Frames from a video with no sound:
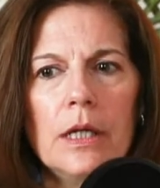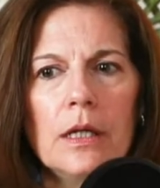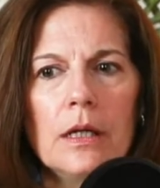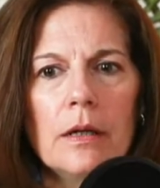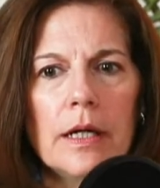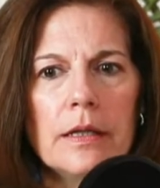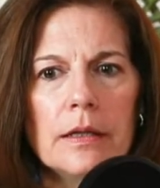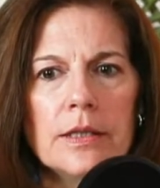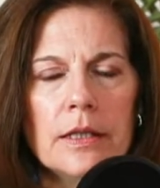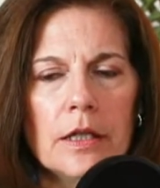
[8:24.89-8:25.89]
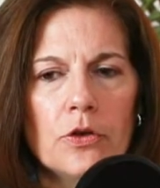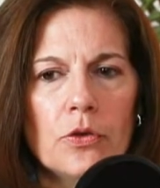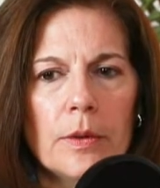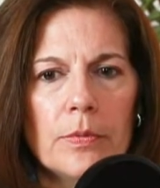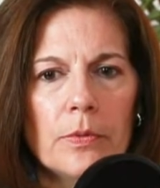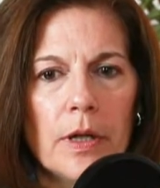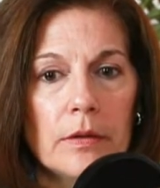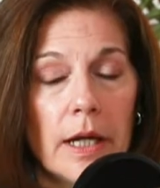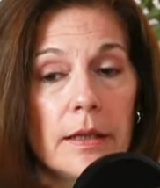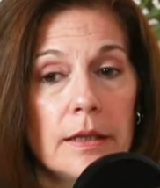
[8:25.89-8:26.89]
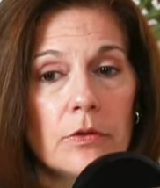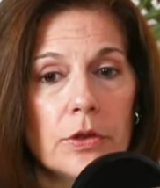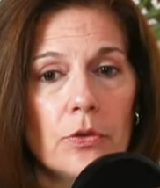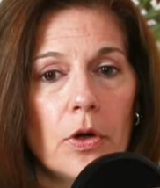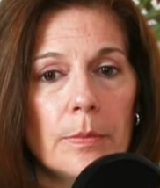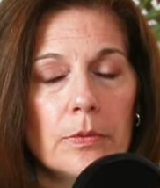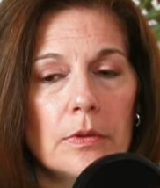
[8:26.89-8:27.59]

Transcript: I said I literally grew up